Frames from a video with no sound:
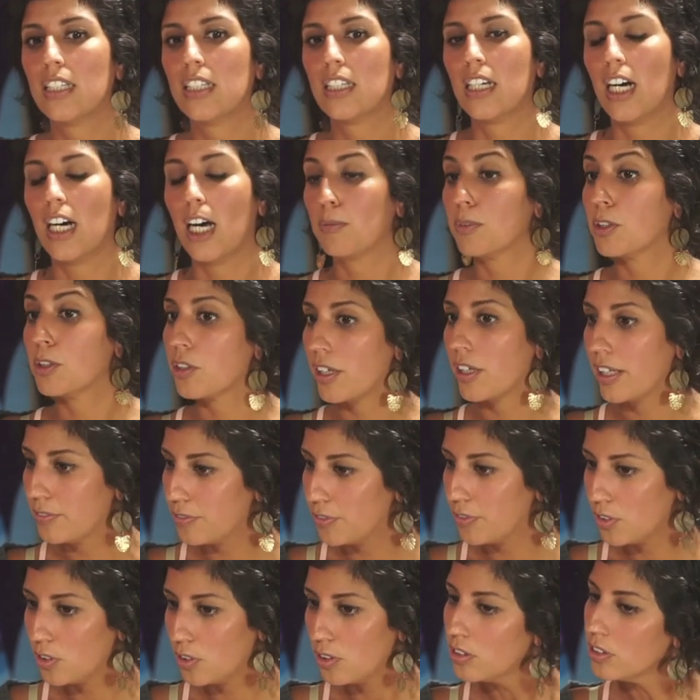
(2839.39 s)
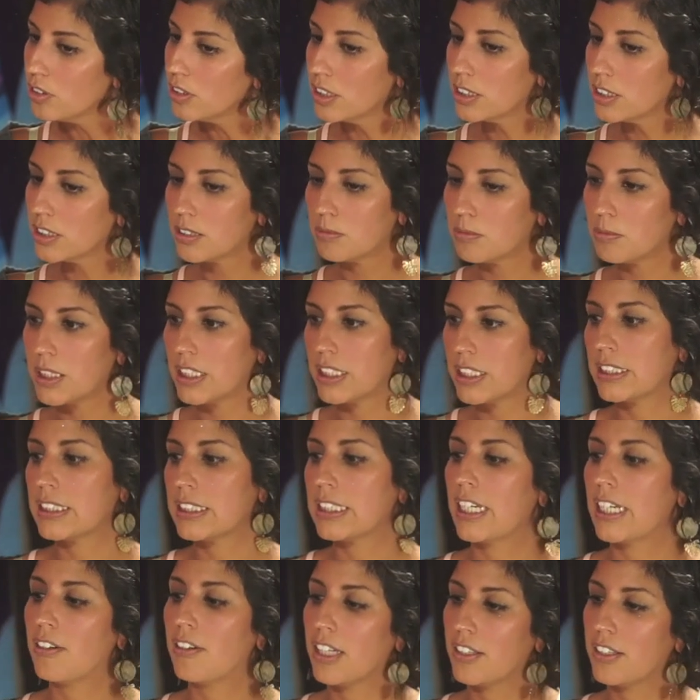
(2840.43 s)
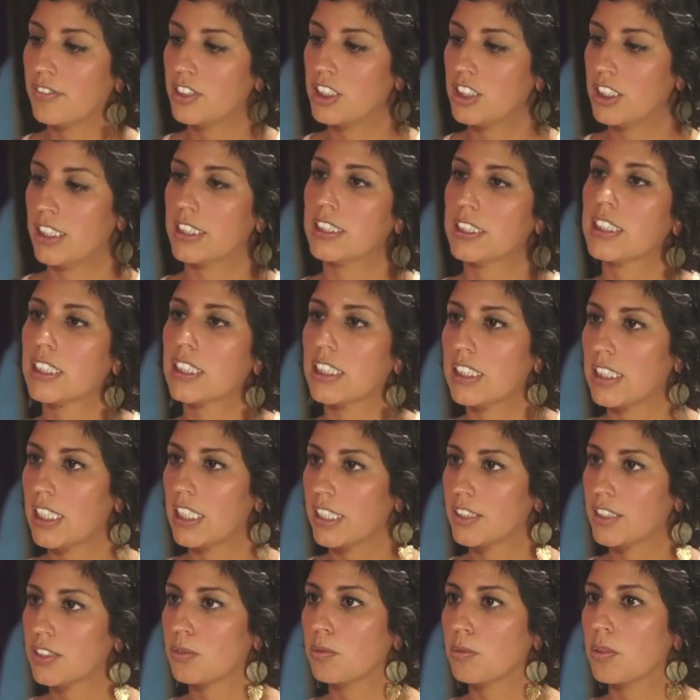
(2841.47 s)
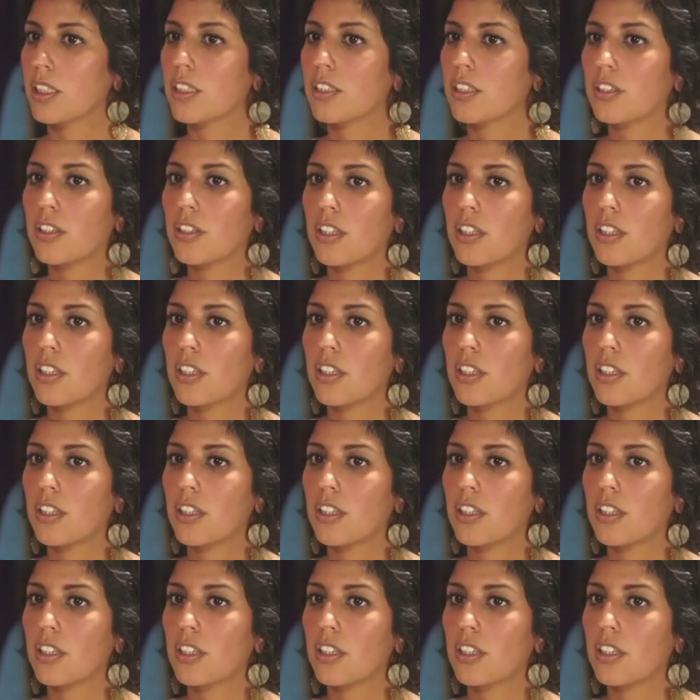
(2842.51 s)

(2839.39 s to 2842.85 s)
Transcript: I'm grateful because now I have a chance to connect with